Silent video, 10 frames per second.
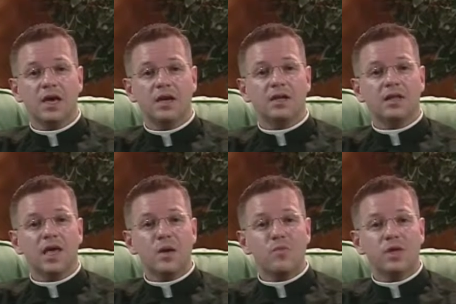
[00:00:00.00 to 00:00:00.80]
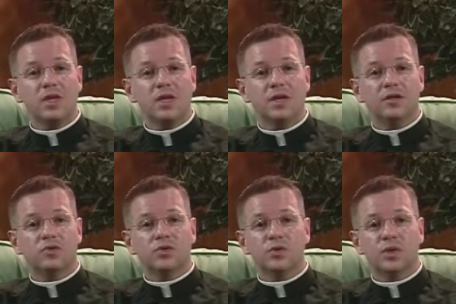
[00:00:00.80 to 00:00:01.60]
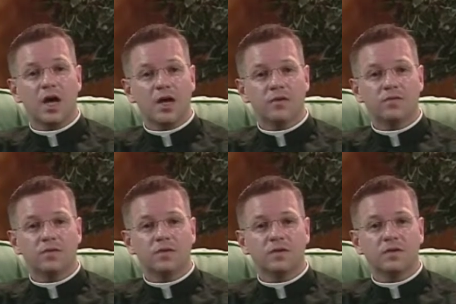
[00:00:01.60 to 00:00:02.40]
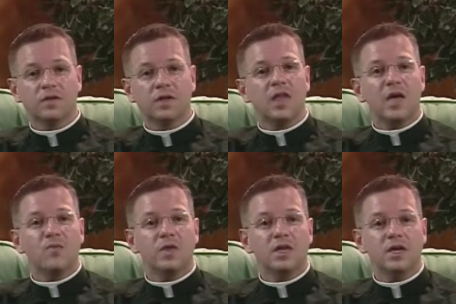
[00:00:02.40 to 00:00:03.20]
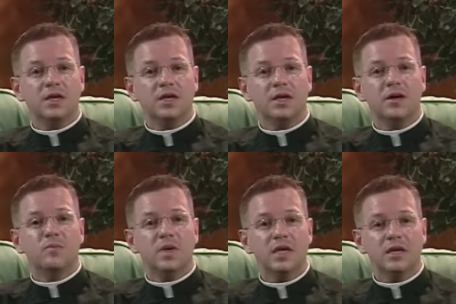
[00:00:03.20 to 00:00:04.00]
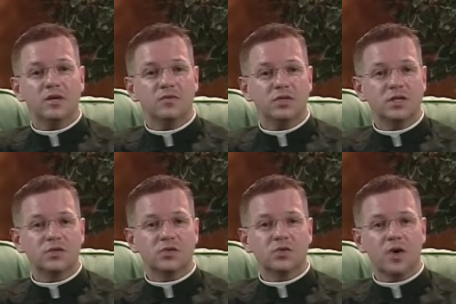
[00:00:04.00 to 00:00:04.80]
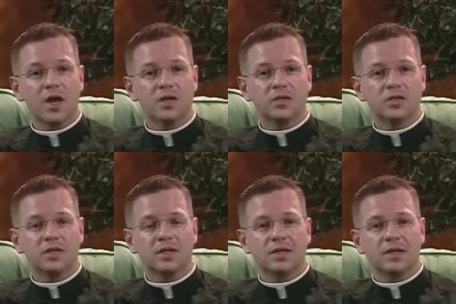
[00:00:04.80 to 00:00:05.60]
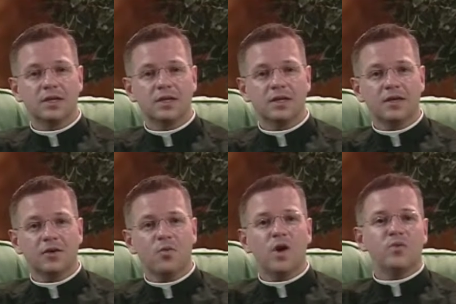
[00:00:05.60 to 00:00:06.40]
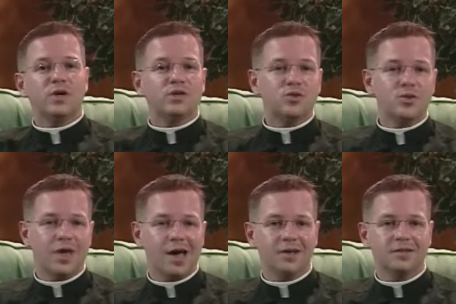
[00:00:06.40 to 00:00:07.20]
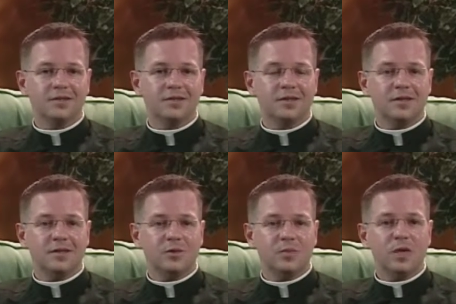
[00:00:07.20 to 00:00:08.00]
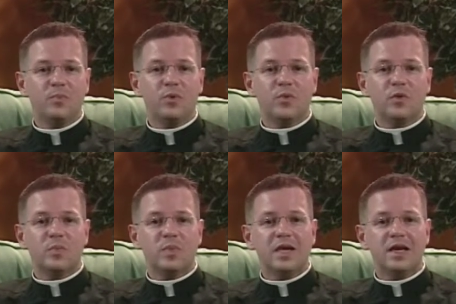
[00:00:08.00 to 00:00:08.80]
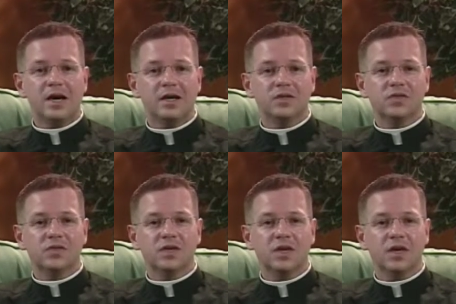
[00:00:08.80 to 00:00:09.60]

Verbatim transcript: and claim within it true life, claim within it a meeting of Jesus Christ. When we do that, people will meet us